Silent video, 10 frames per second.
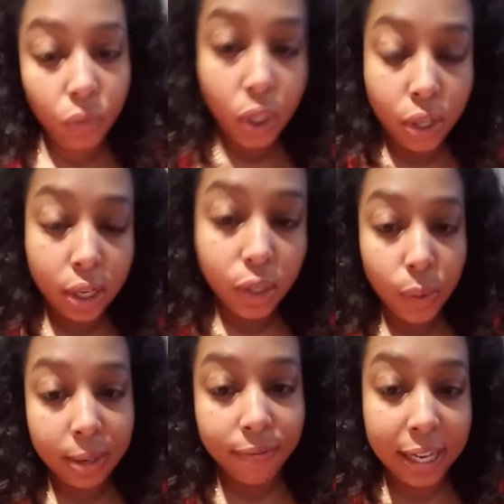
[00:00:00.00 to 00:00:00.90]
So this is
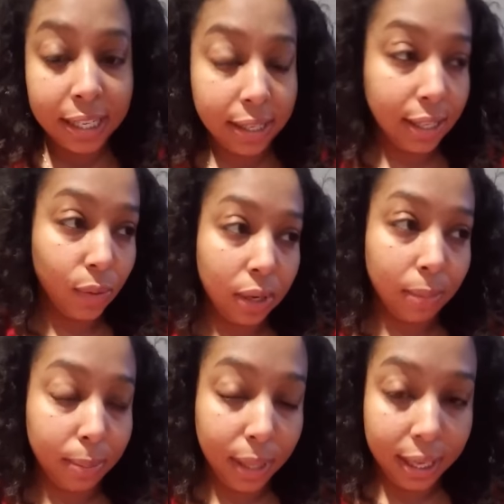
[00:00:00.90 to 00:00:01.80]
what I'm facing. This is what
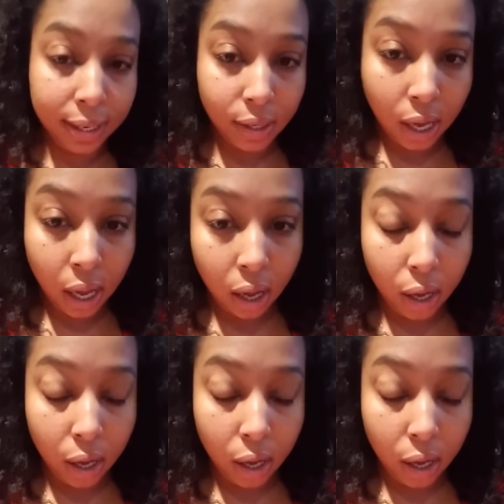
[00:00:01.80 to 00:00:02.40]
I'm up against, y'all.